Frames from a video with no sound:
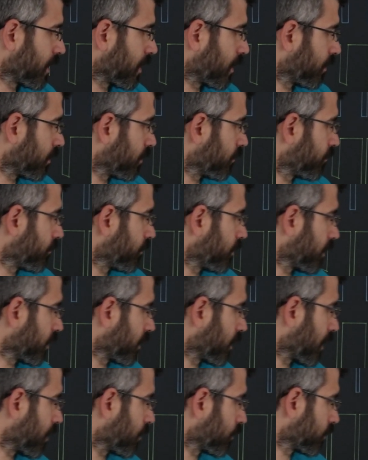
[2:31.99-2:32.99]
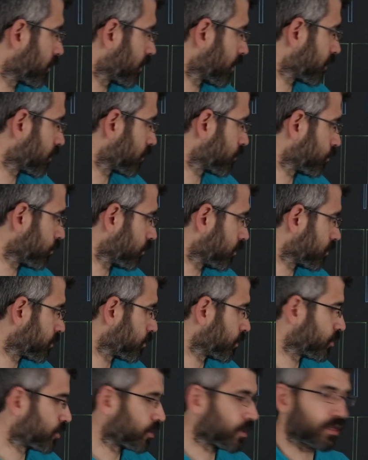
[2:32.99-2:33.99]
and if we account to the
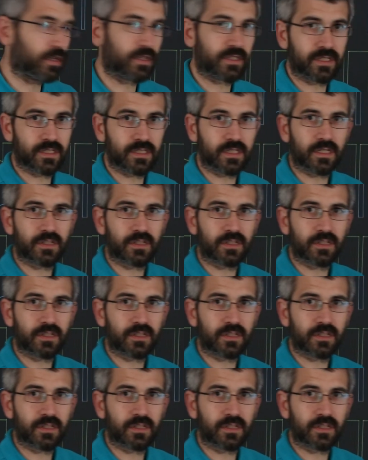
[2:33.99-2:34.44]
switching losses